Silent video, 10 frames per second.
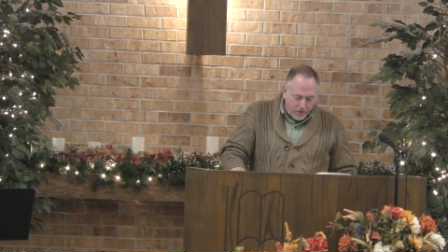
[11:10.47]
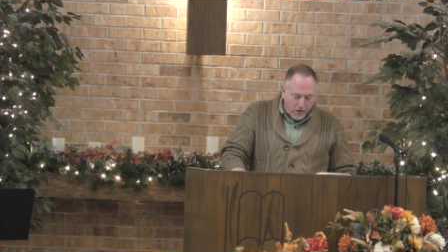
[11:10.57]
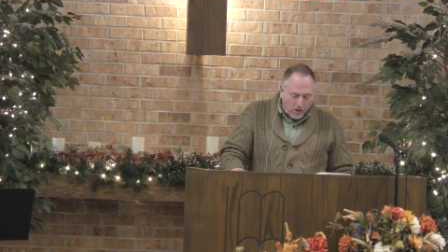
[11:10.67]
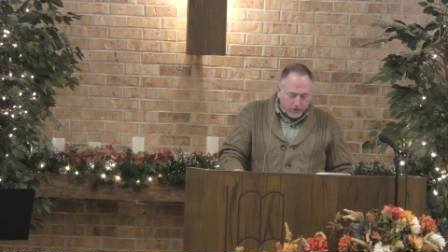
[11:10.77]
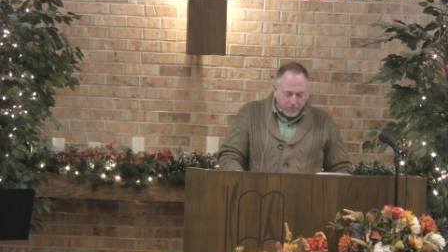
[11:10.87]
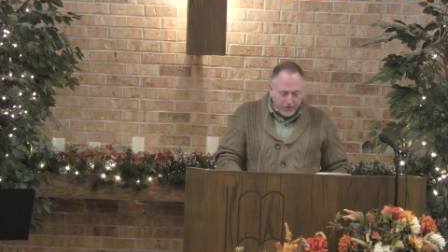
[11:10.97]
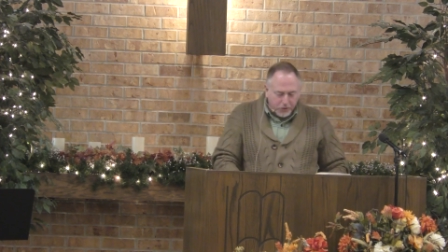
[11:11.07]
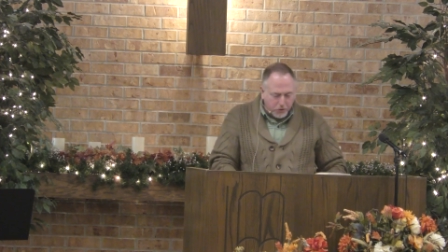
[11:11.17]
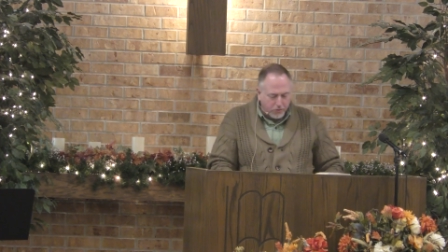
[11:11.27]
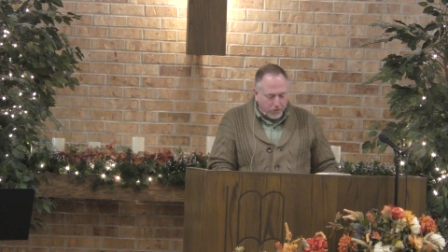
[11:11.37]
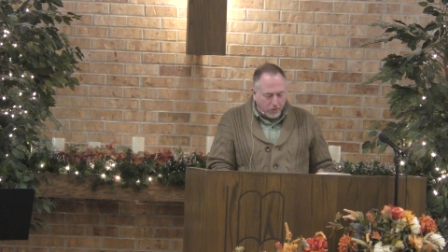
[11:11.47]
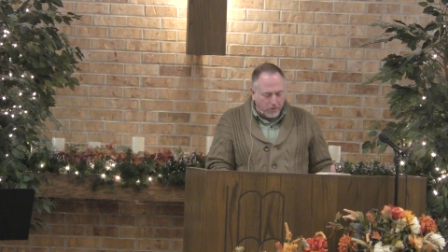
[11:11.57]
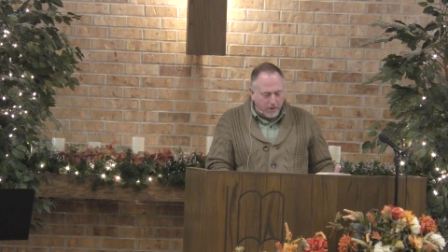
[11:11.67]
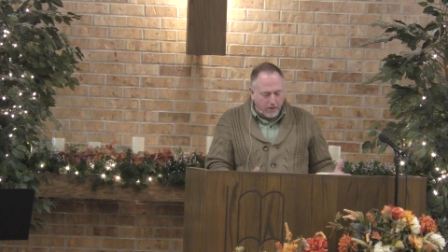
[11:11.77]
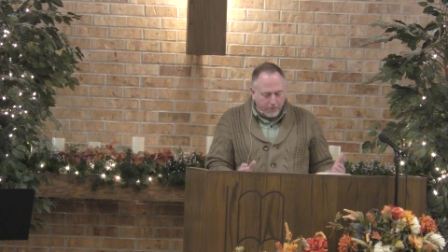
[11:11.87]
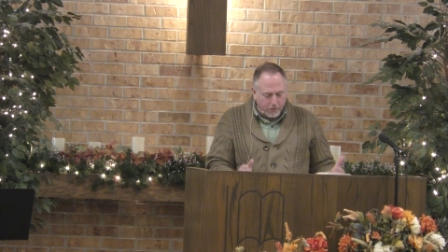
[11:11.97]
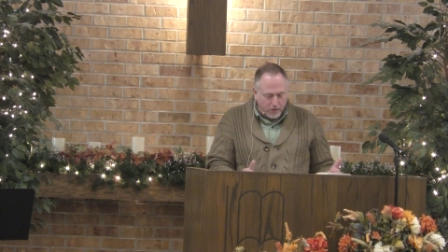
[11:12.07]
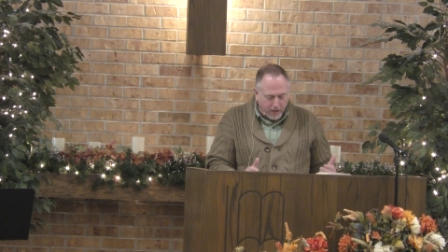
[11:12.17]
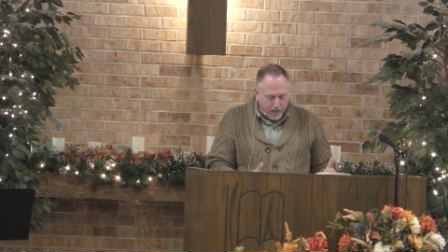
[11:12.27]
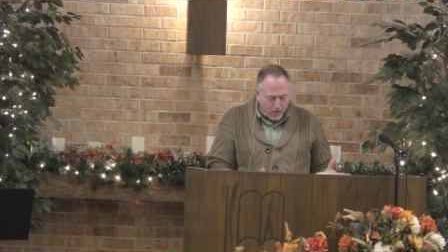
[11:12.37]
the ultimate truth, Lord, of
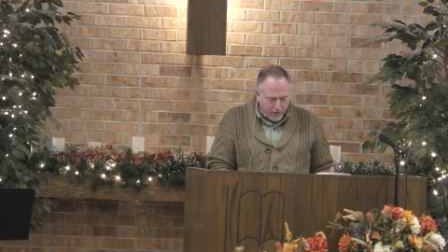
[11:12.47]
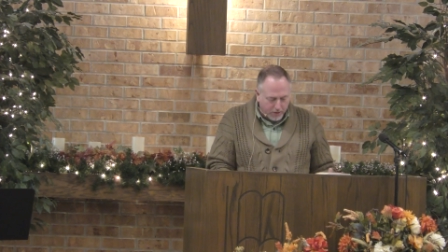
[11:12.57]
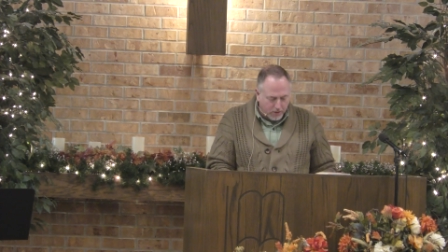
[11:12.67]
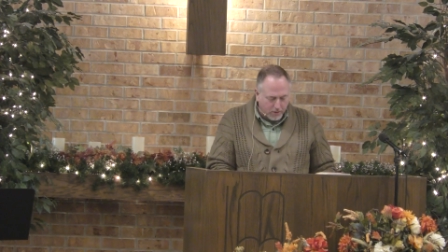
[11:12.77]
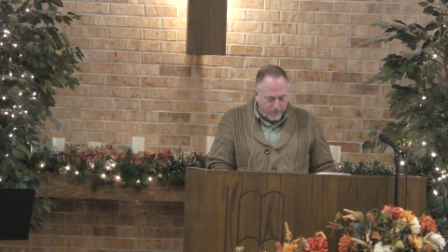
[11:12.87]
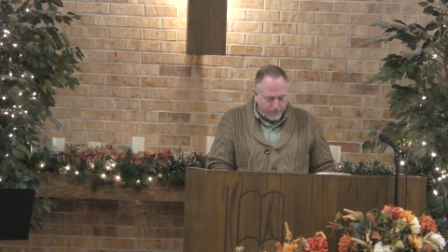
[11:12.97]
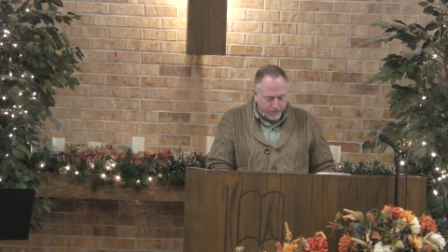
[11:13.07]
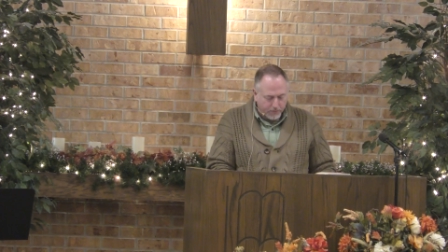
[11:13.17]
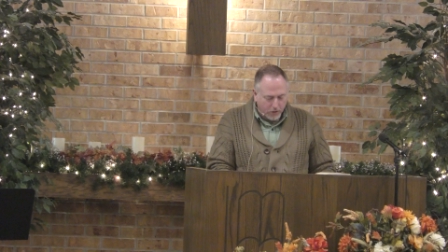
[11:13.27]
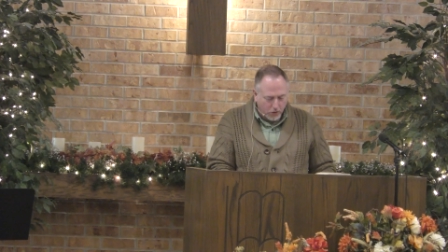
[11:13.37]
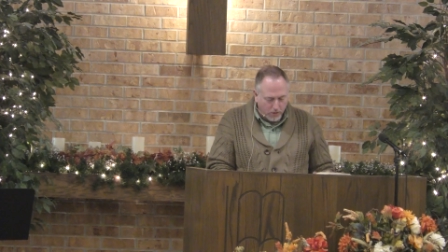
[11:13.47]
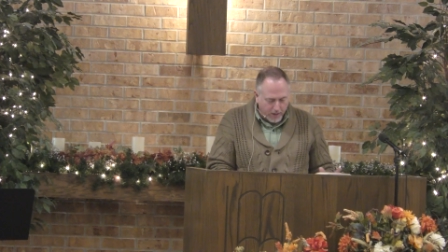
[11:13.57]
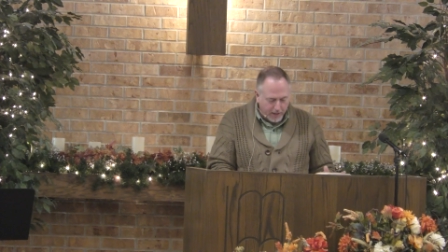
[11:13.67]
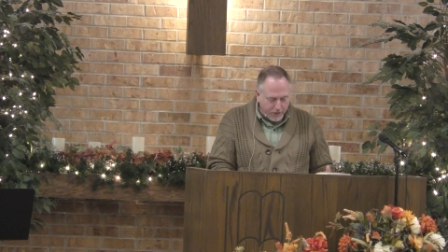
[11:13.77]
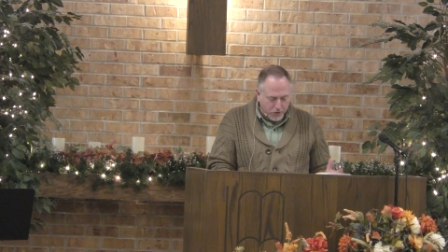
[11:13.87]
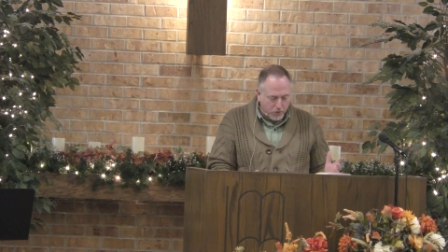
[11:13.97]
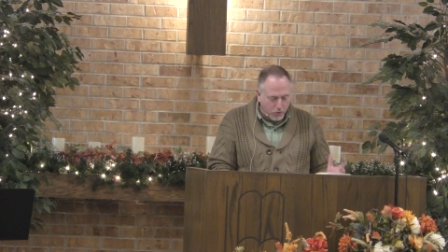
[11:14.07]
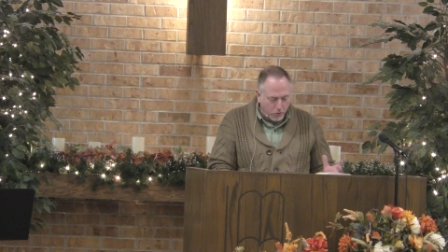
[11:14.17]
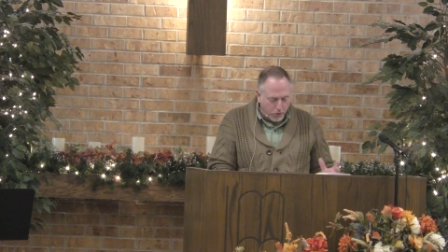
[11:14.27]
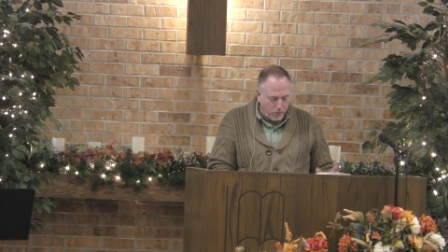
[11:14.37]
your character, your nature,
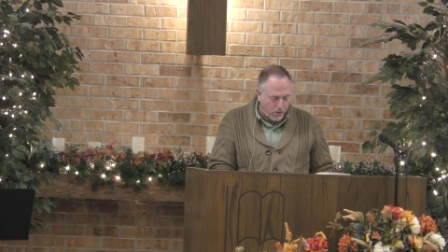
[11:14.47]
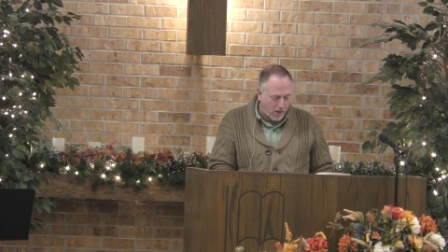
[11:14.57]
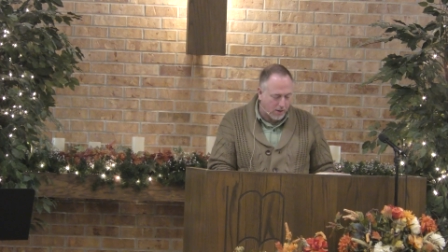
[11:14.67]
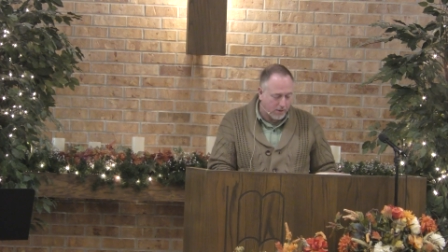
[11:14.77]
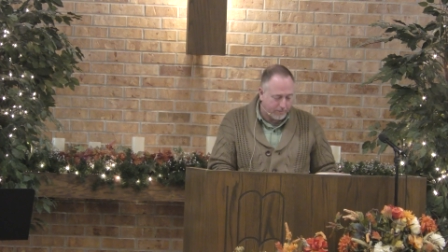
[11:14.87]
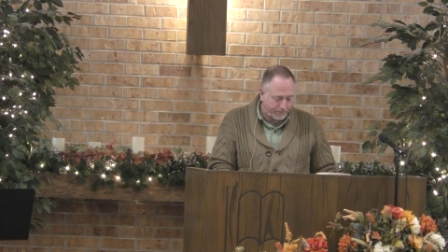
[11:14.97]
who you are.